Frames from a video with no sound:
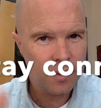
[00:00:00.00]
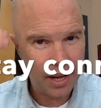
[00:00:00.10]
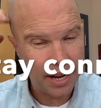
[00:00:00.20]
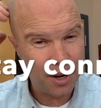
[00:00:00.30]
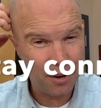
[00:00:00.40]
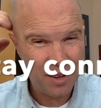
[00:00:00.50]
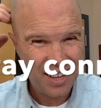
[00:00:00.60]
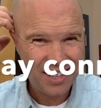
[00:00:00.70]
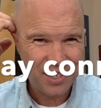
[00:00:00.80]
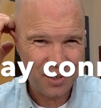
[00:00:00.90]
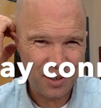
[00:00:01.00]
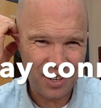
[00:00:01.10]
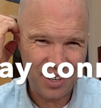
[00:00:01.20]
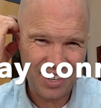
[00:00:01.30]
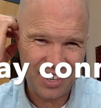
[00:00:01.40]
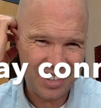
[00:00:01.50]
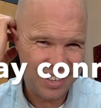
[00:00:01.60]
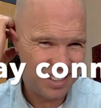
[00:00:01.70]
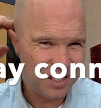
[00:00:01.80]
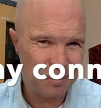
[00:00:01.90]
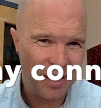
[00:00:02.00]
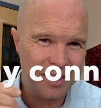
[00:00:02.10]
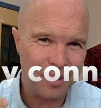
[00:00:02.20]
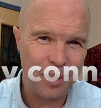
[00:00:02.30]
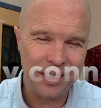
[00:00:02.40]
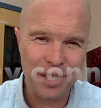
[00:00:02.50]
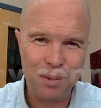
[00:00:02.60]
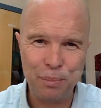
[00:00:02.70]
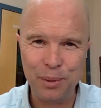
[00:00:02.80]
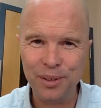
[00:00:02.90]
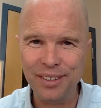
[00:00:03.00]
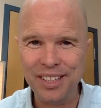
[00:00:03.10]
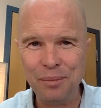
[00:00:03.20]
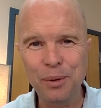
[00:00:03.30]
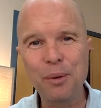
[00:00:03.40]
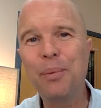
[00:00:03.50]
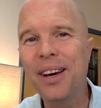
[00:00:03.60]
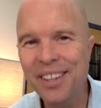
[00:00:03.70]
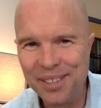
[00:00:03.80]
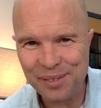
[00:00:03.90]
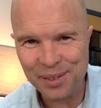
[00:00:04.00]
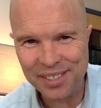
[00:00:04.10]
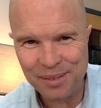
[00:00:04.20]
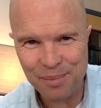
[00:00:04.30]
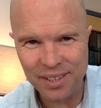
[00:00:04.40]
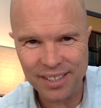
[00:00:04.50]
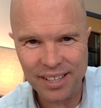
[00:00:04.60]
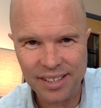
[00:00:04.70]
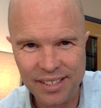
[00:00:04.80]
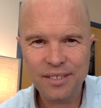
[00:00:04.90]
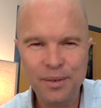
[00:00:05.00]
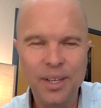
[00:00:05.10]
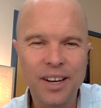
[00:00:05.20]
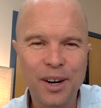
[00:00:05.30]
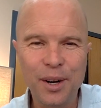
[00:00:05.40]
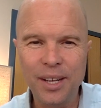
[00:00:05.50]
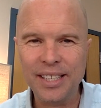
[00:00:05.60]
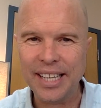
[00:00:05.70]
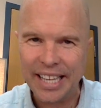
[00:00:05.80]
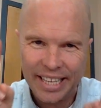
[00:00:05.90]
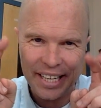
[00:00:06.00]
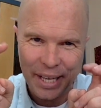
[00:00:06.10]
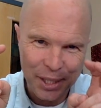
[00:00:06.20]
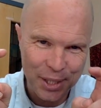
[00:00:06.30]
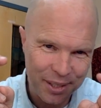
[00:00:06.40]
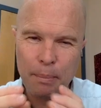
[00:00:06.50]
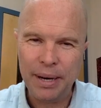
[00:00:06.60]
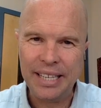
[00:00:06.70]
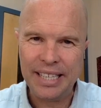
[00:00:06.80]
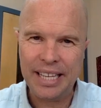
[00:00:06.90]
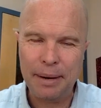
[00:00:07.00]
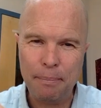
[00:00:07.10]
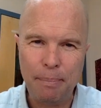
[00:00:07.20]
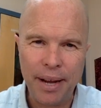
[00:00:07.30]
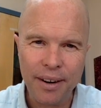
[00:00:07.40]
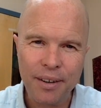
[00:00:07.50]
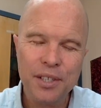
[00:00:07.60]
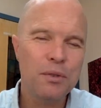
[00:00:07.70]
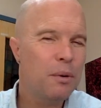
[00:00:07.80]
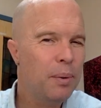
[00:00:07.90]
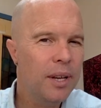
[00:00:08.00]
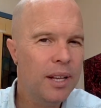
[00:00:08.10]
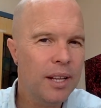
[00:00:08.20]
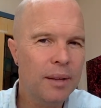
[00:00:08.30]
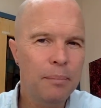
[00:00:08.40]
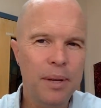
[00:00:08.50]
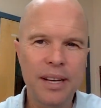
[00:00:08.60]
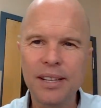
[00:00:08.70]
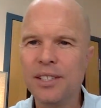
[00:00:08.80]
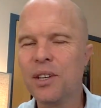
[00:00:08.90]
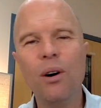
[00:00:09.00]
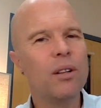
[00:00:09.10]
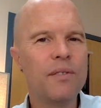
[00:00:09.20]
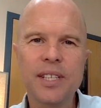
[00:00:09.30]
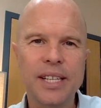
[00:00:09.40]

I know, sorry, us mental wellness people are a little bit repetitive on something like this regarding connection, but it bears repeating because all of this